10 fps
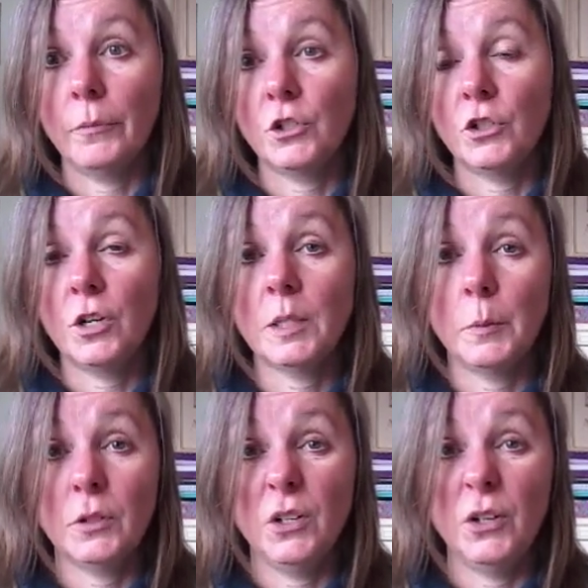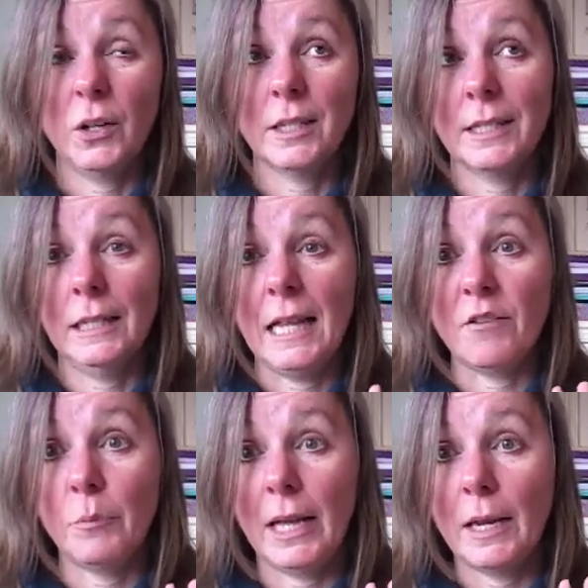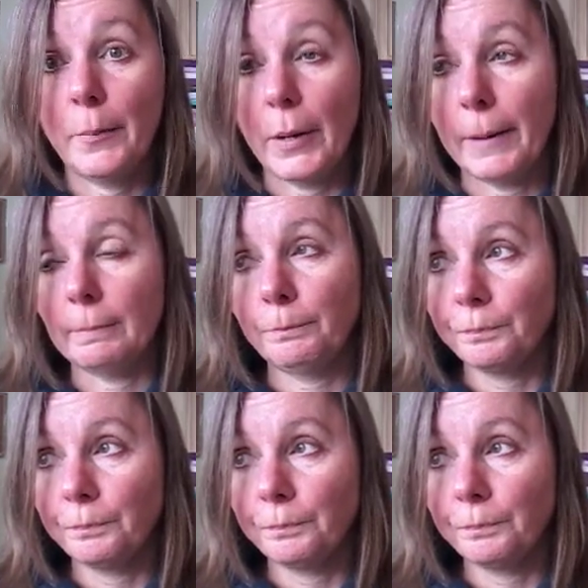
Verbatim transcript: which you're not supposed to do because it's a live plant, but